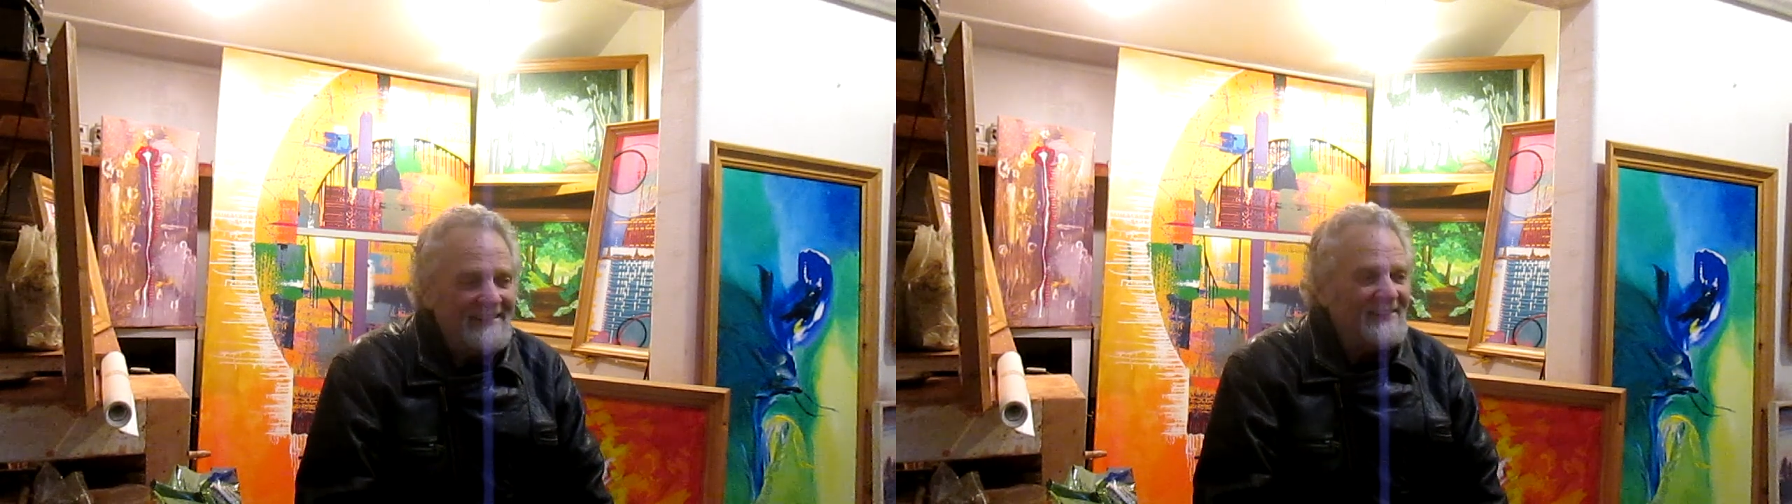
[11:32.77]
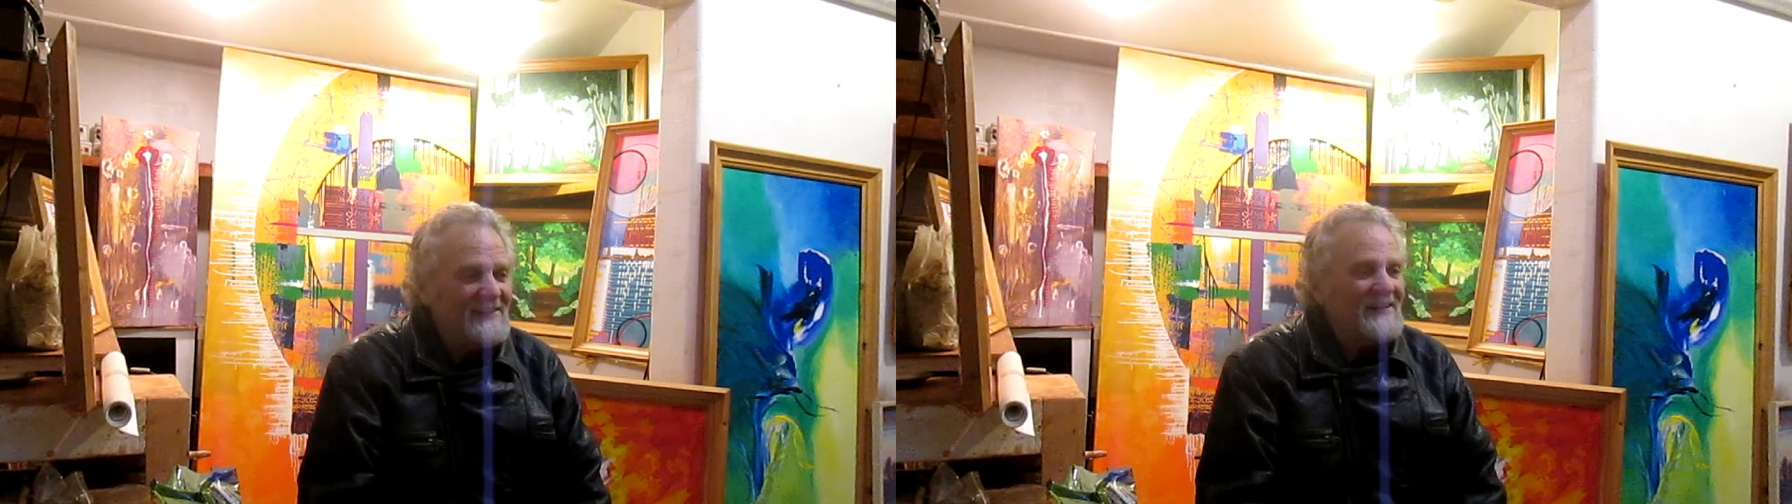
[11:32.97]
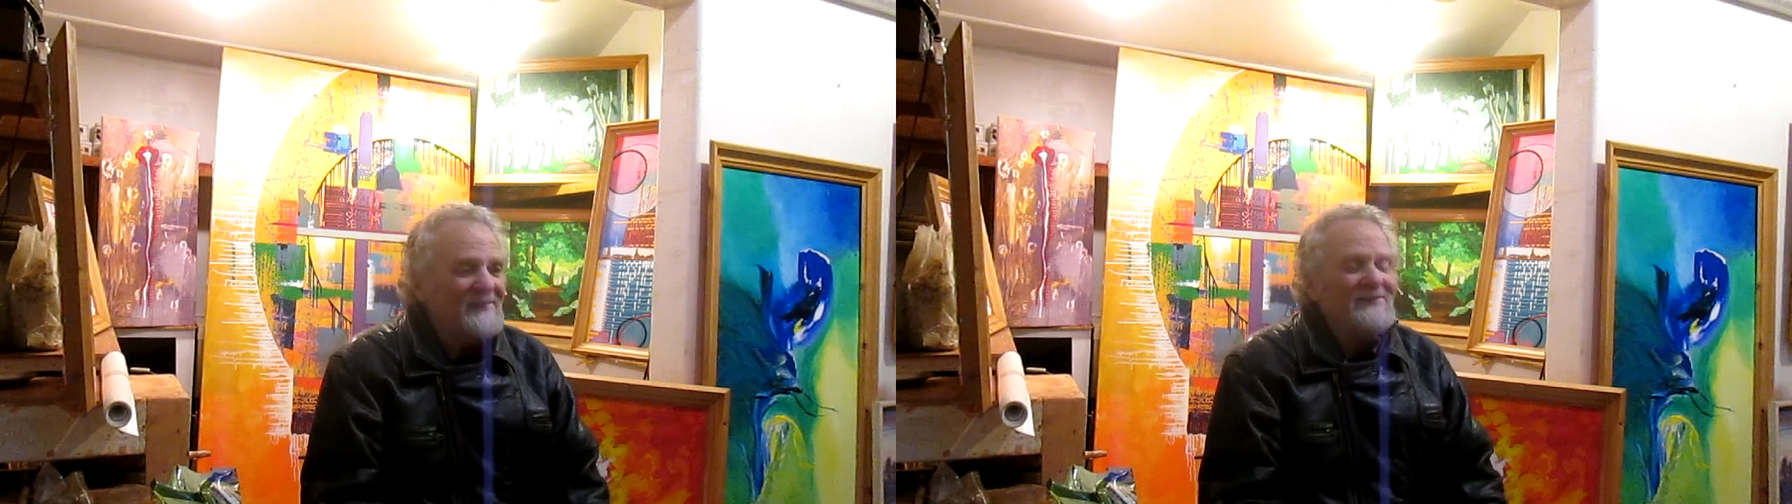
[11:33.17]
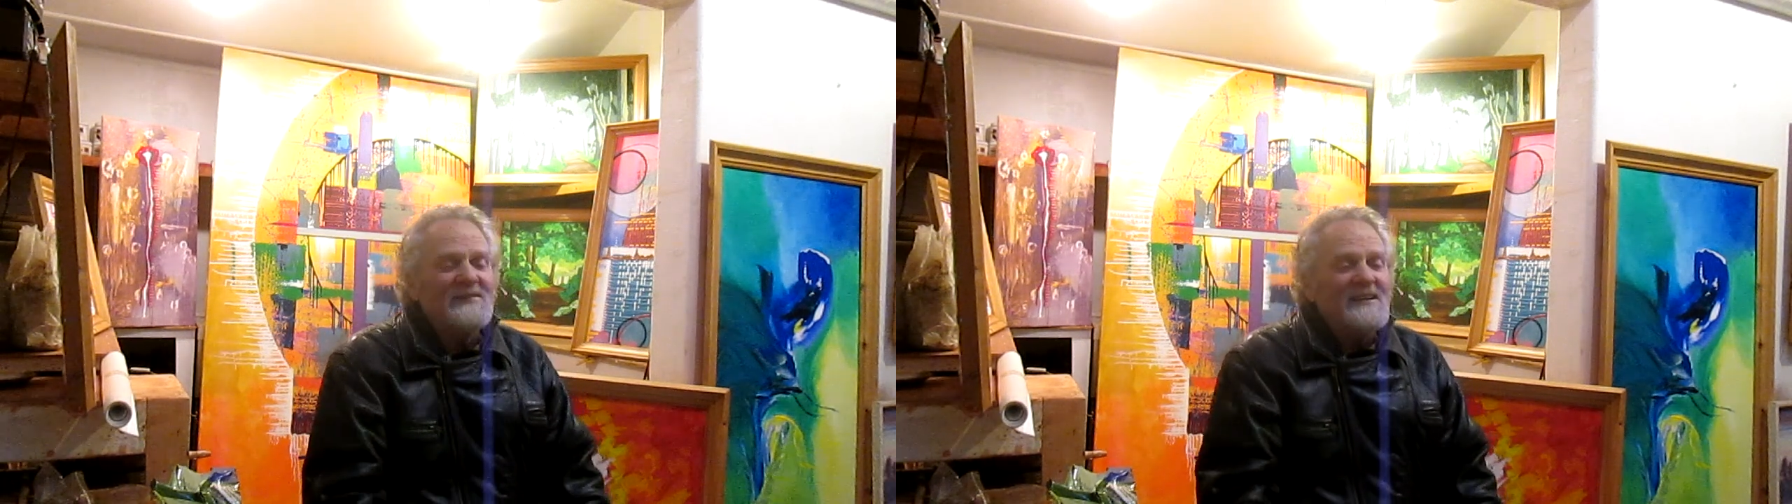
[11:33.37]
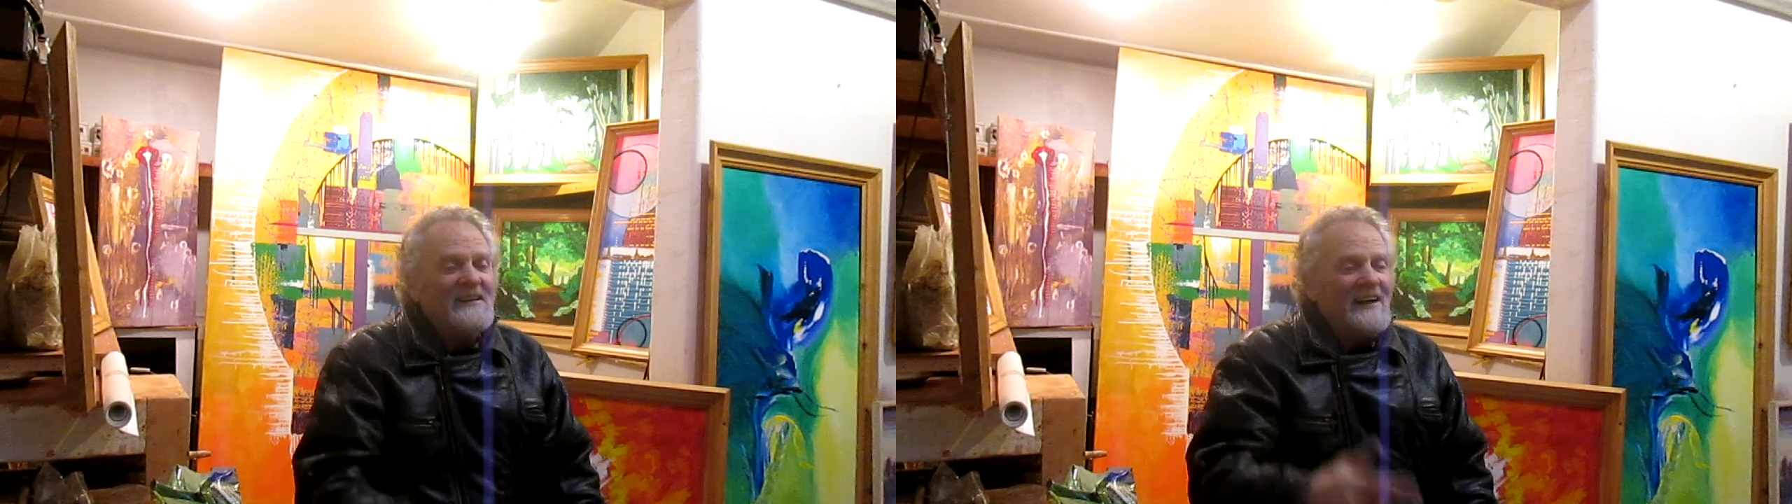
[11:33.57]
You know,
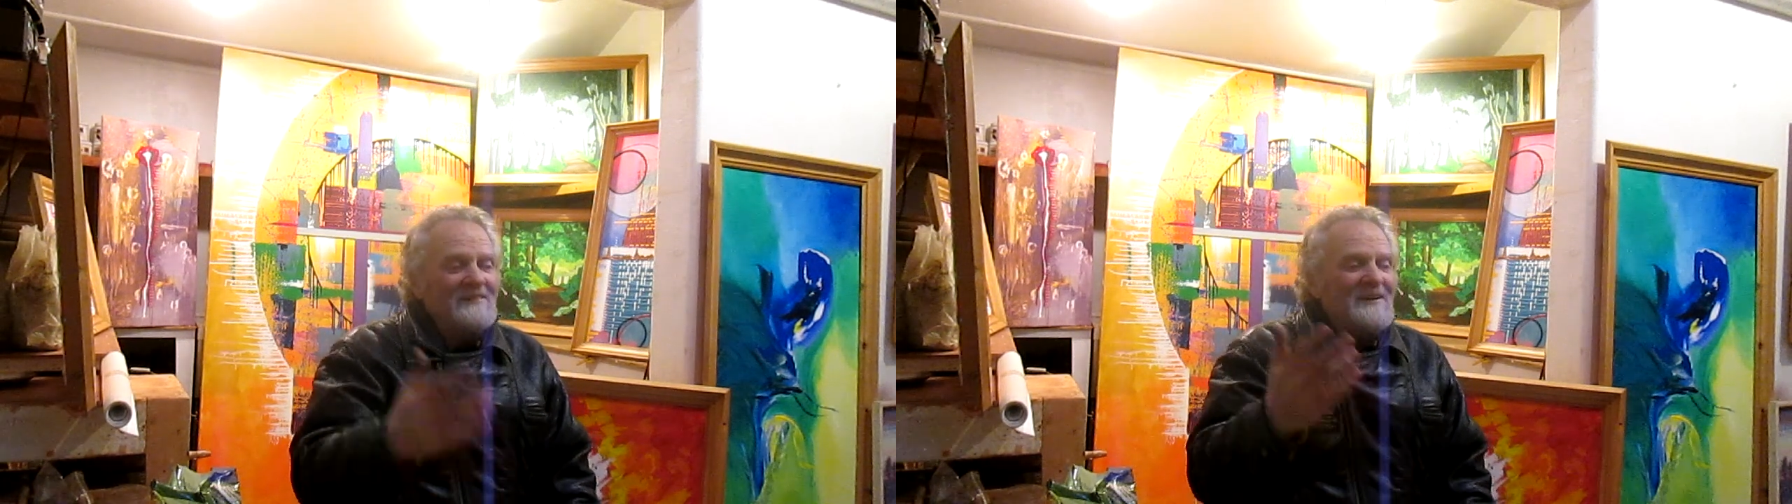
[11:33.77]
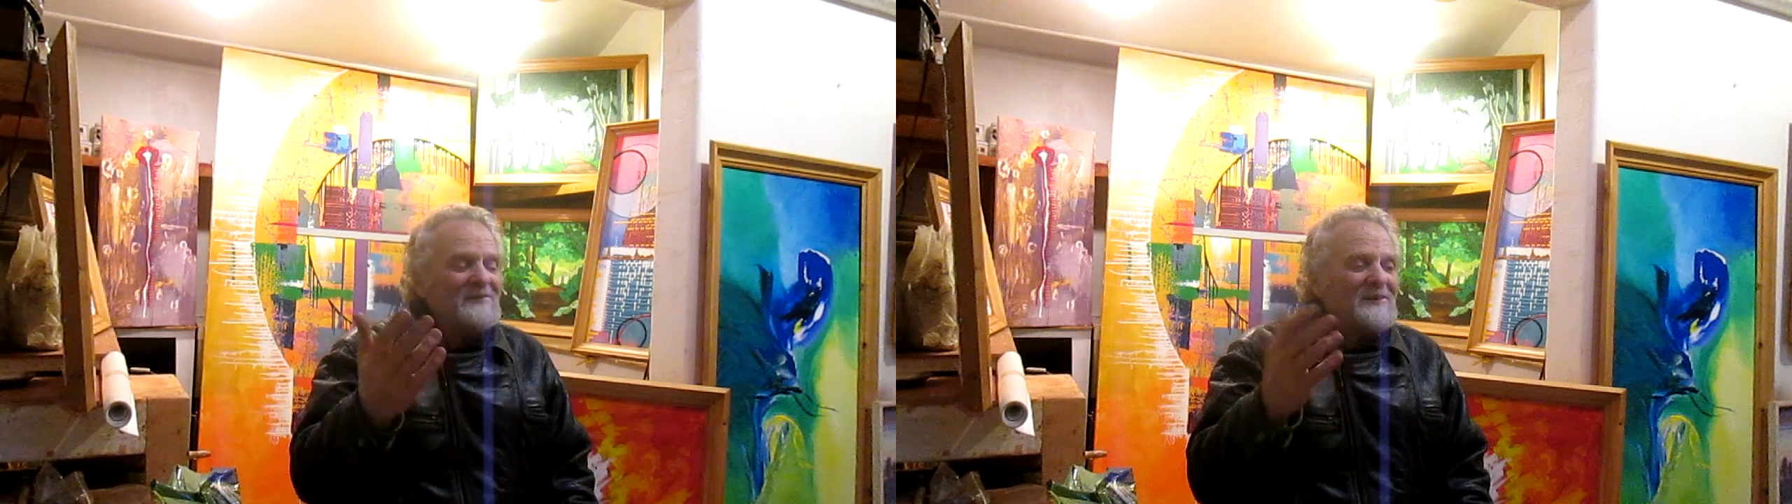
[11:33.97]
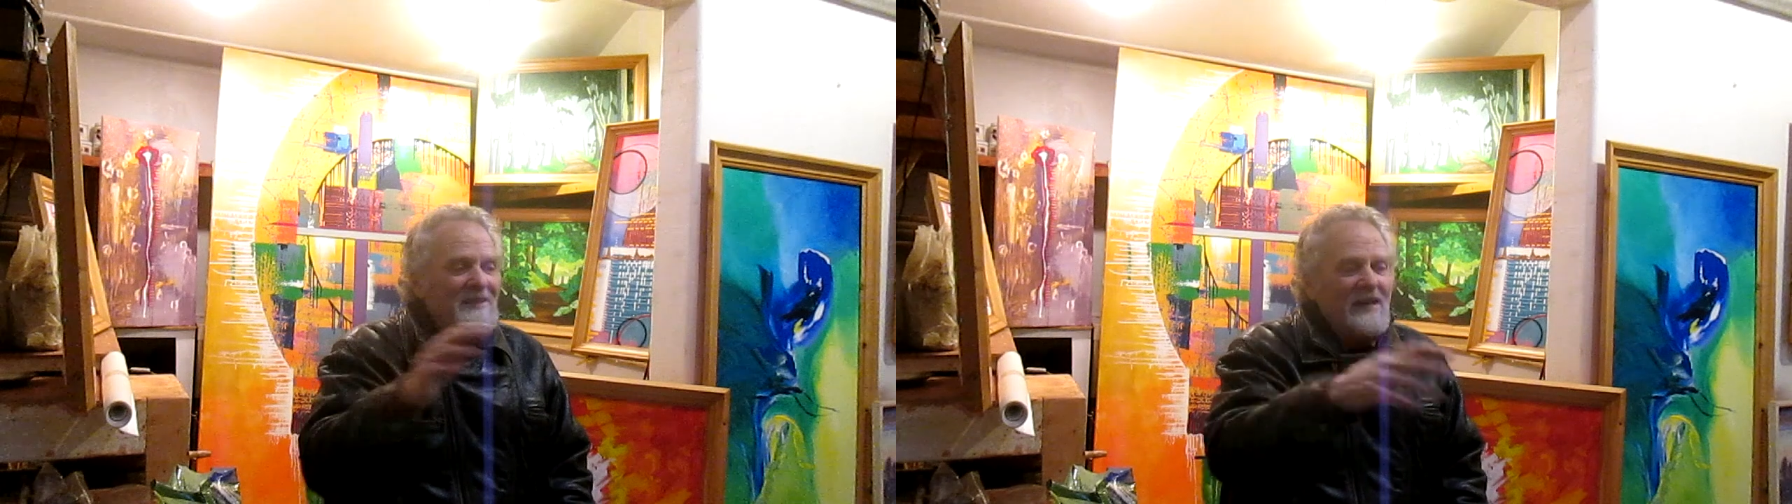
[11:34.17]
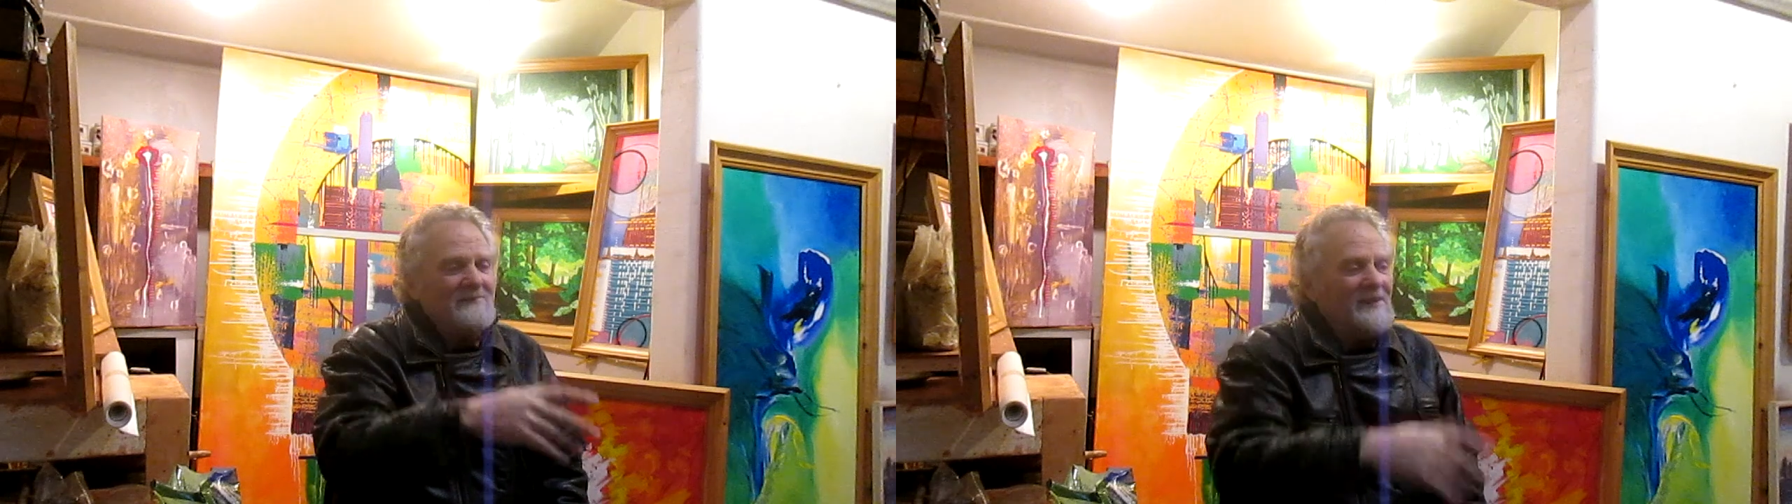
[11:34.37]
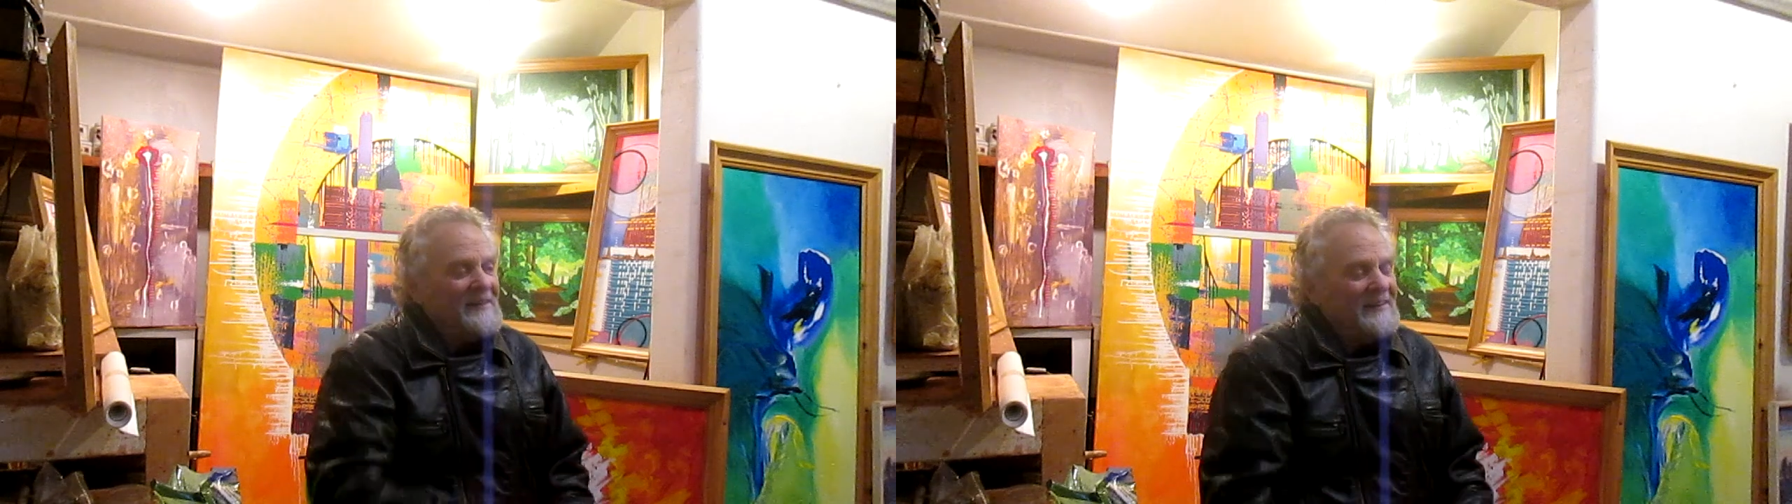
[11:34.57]
another
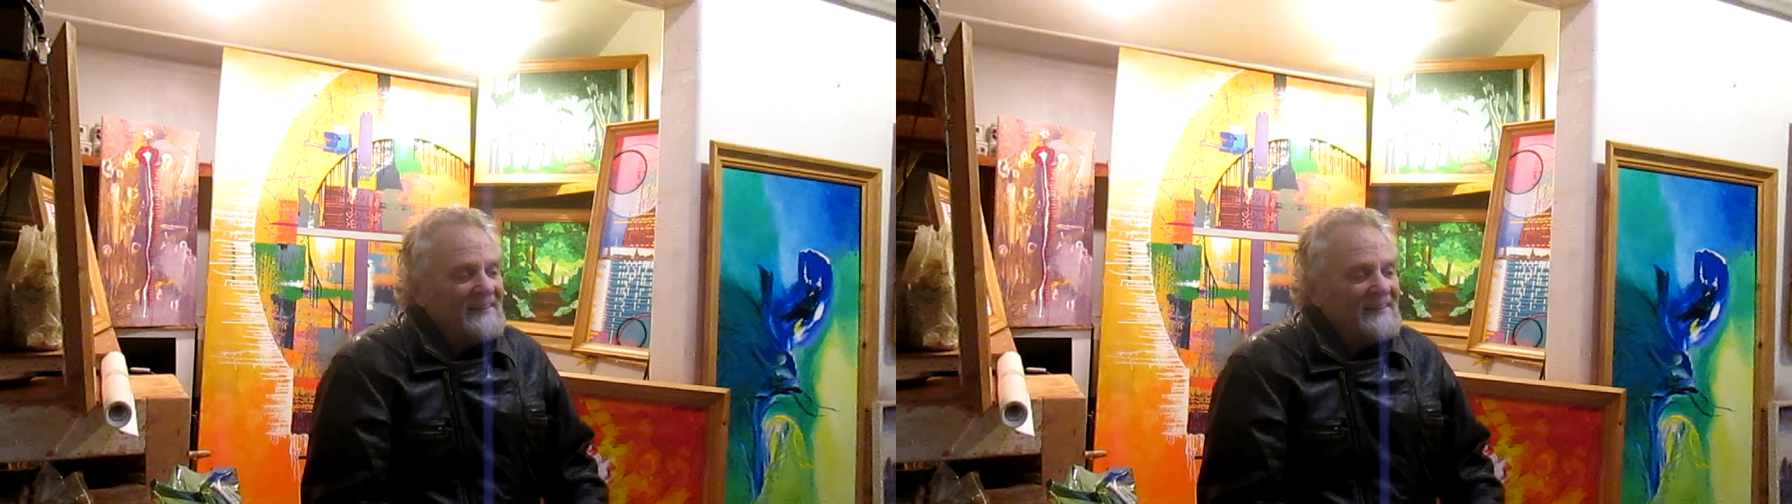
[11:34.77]
time